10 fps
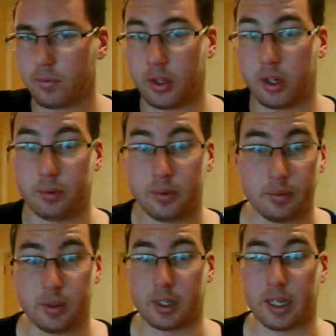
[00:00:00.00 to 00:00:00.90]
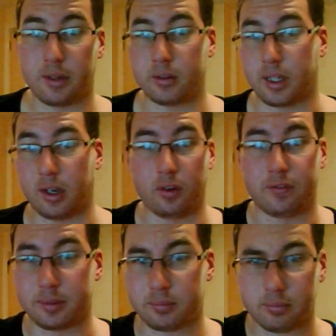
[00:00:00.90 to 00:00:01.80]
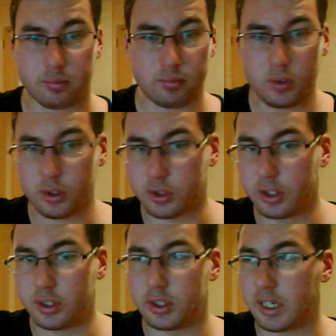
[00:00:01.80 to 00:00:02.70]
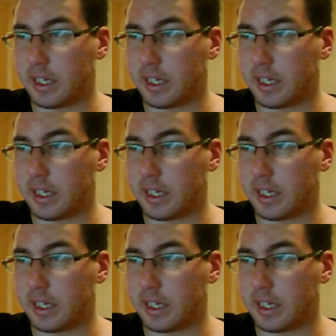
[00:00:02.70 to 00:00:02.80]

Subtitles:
know, again, that whole thing, it's good to see.